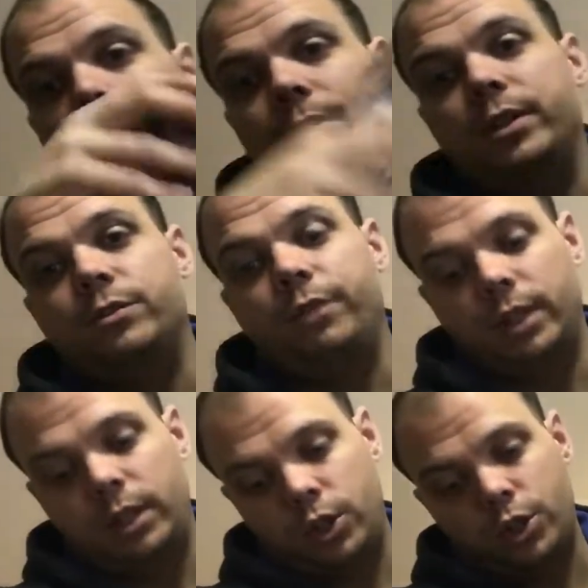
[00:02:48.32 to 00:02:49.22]
on these
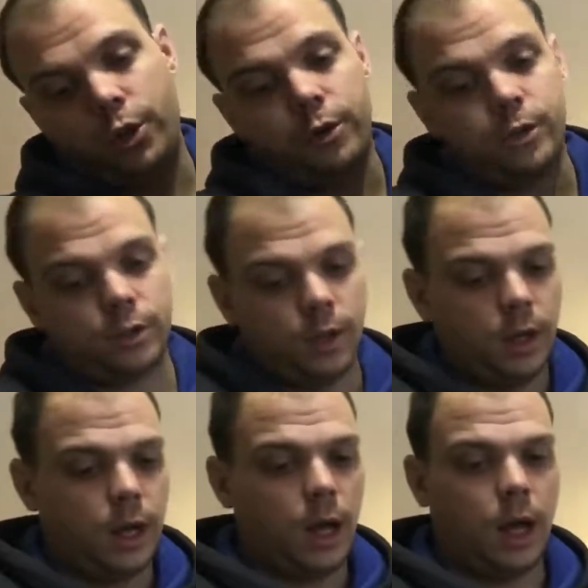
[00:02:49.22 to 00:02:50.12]
vintage shirts.
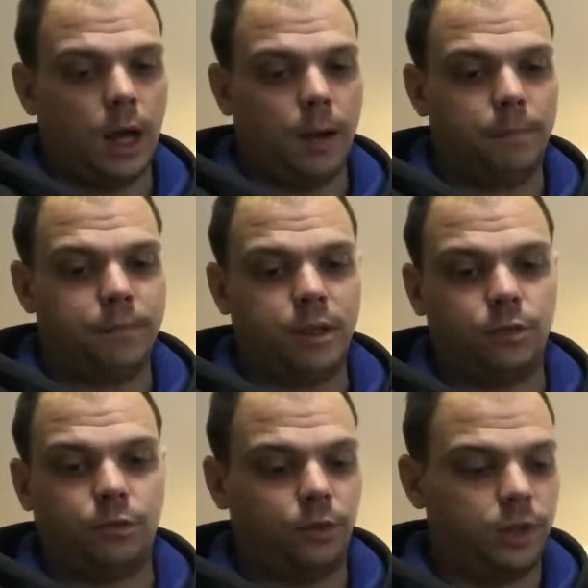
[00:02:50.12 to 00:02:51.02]

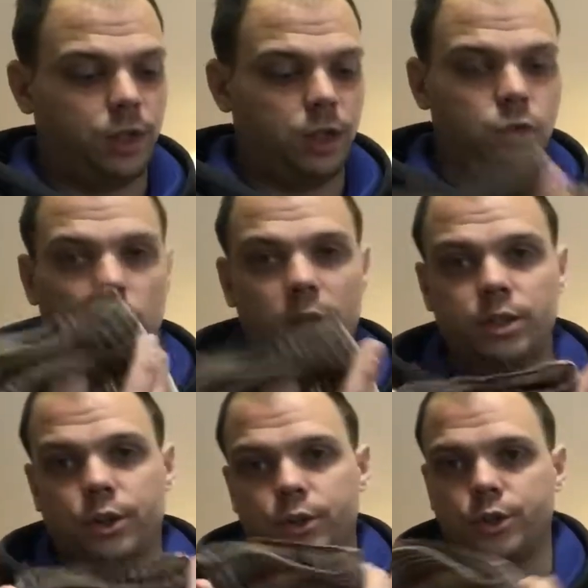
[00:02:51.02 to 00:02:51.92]
These vintage
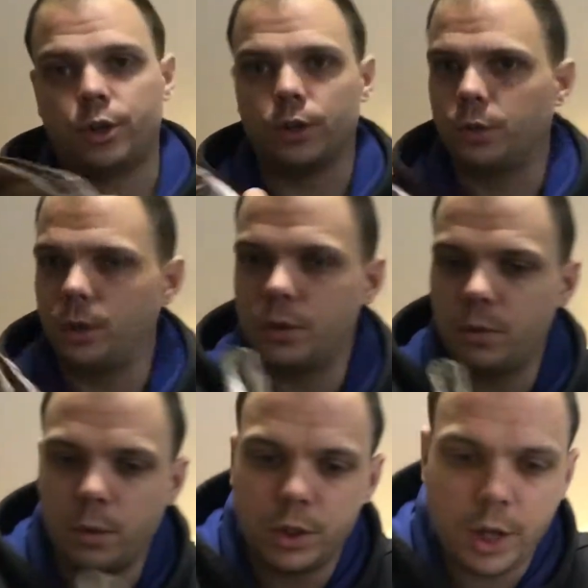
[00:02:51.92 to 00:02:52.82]
Western shirts,
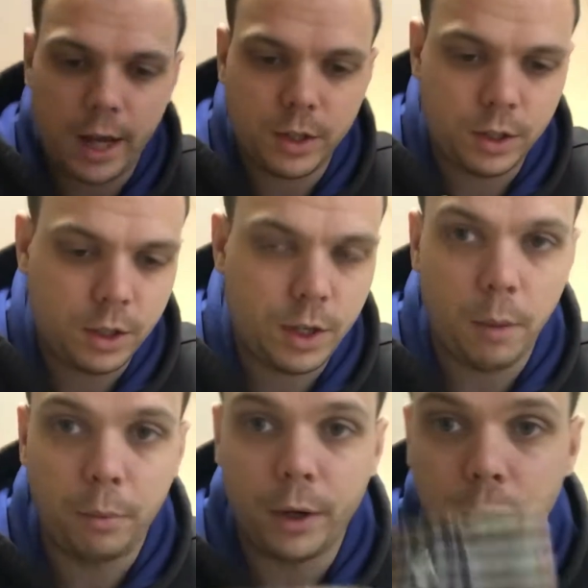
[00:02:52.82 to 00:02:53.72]
which actually
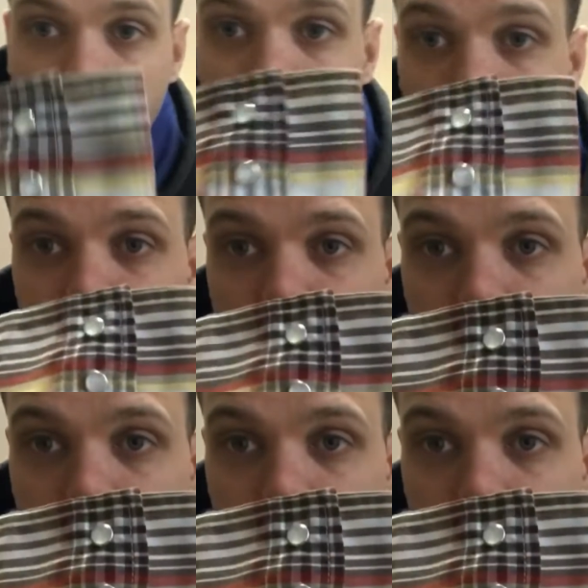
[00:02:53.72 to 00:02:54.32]
sell pretty well.